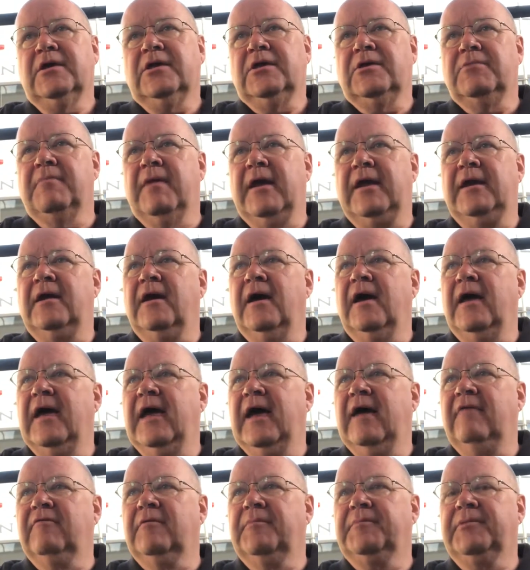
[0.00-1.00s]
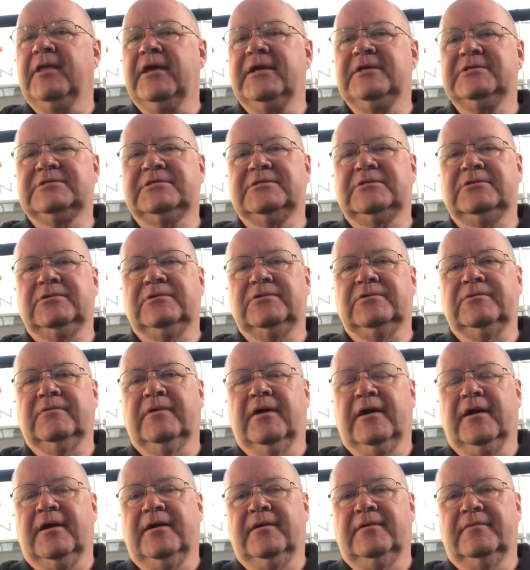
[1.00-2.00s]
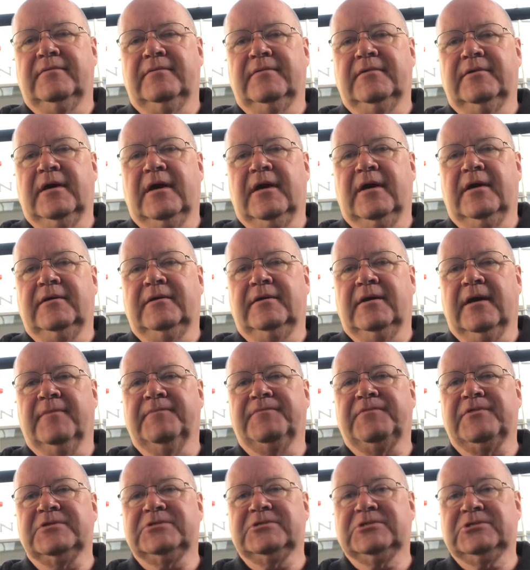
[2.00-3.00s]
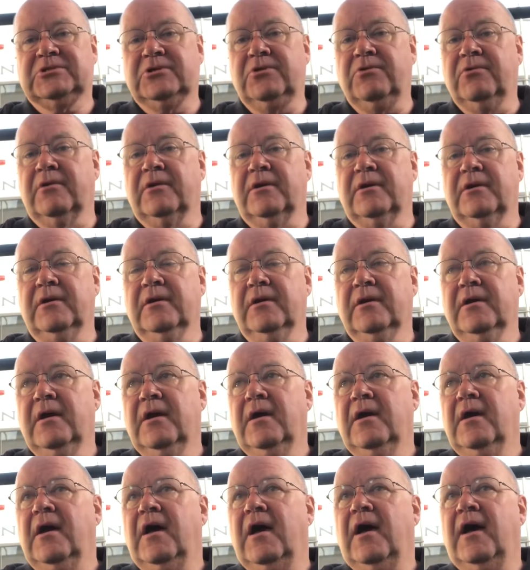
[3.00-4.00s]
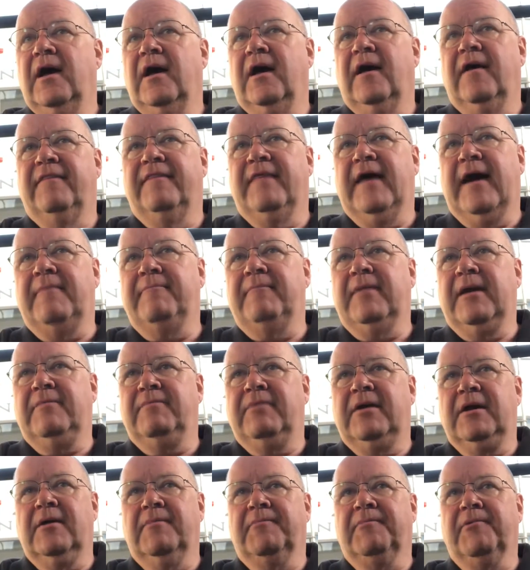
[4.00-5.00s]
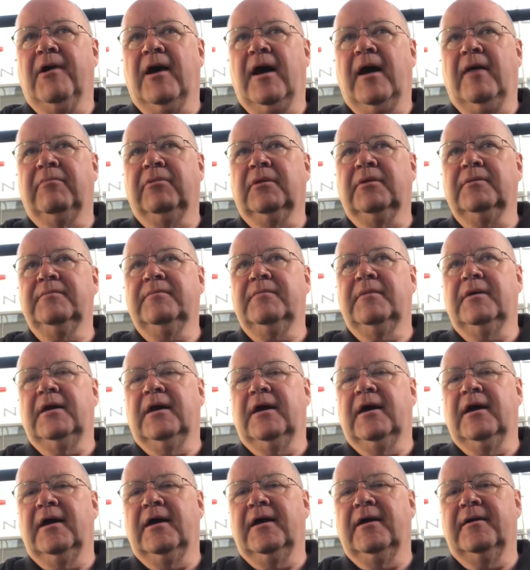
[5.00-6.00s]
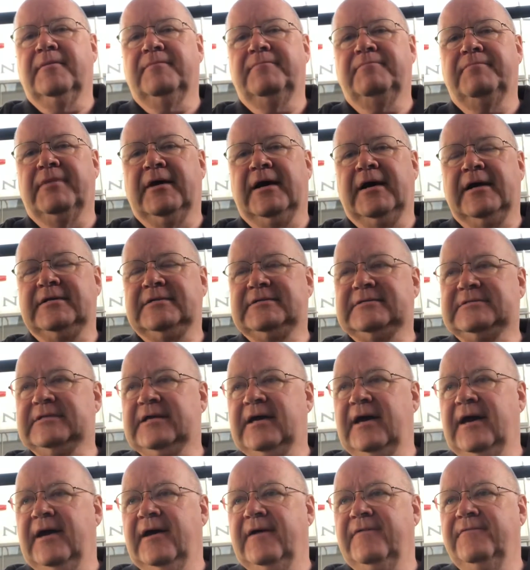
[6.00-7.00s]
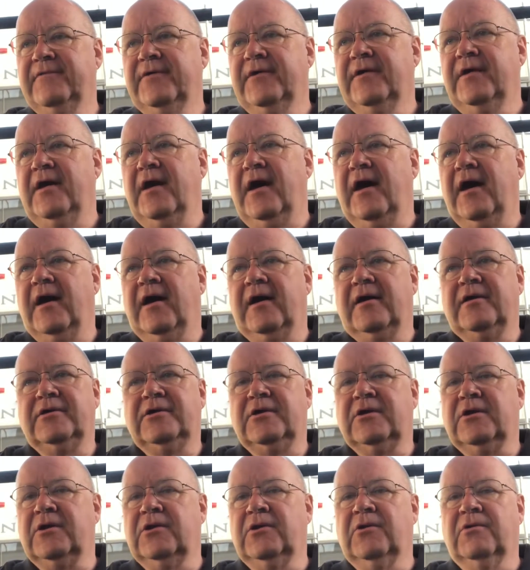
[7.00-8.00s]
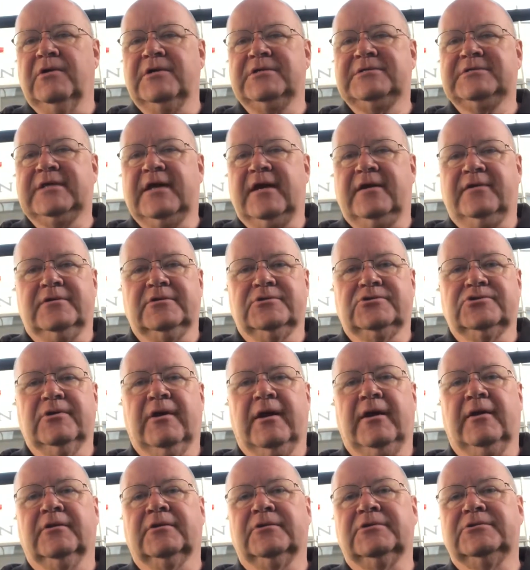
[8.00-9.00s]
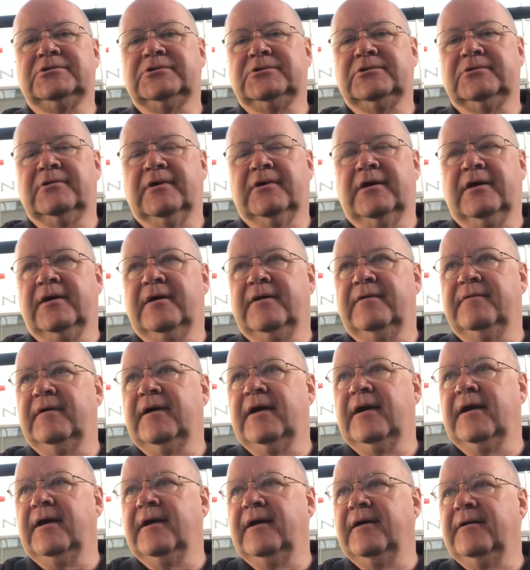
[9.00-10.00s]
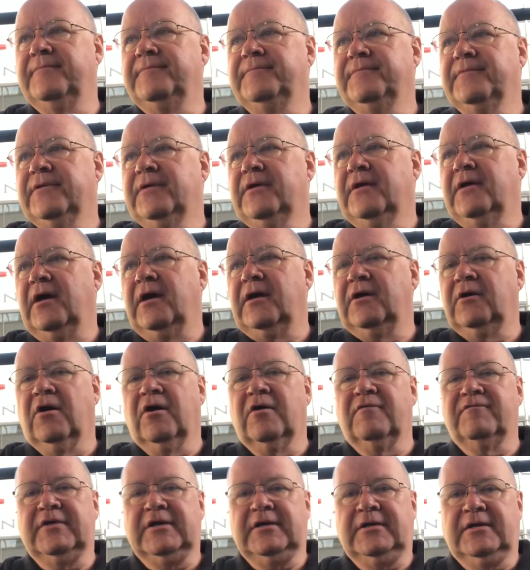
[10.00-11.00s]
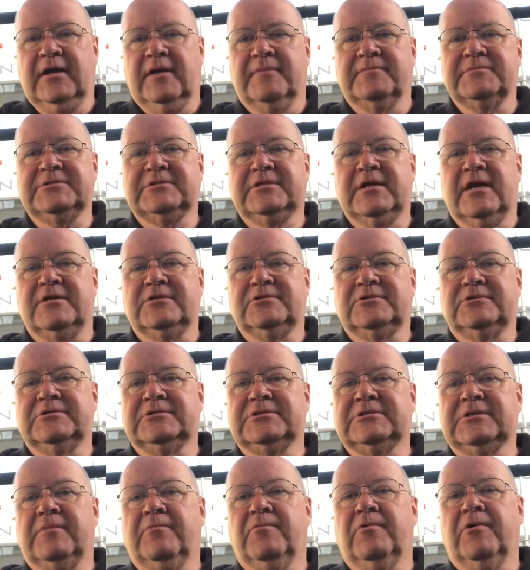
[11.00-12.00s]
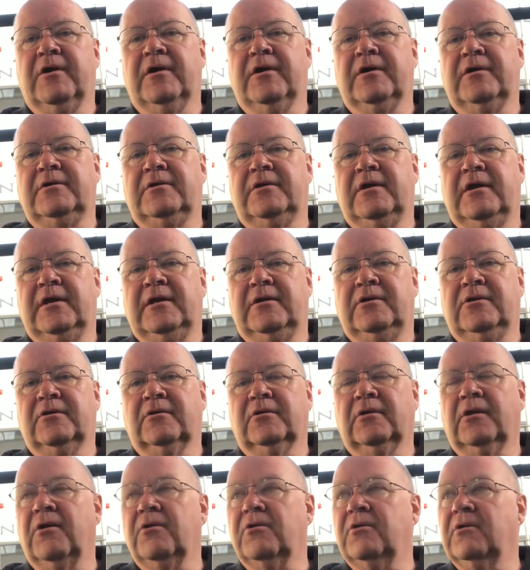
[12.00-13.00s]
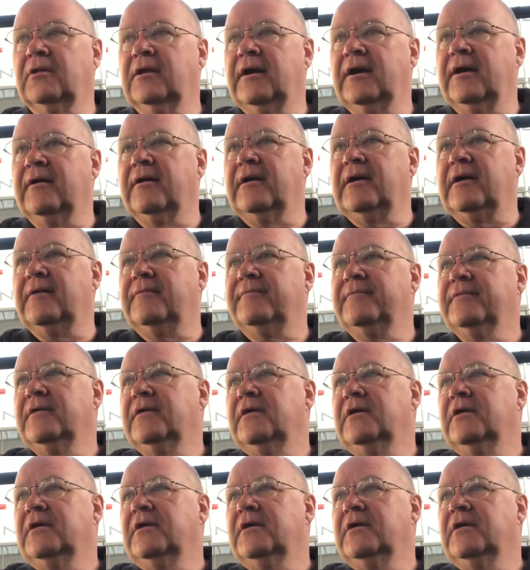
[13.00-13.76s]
You may not have a place to dump the sewer. That may be a problem, but you can always take the trailer to an RV dump station somewhere in your local area.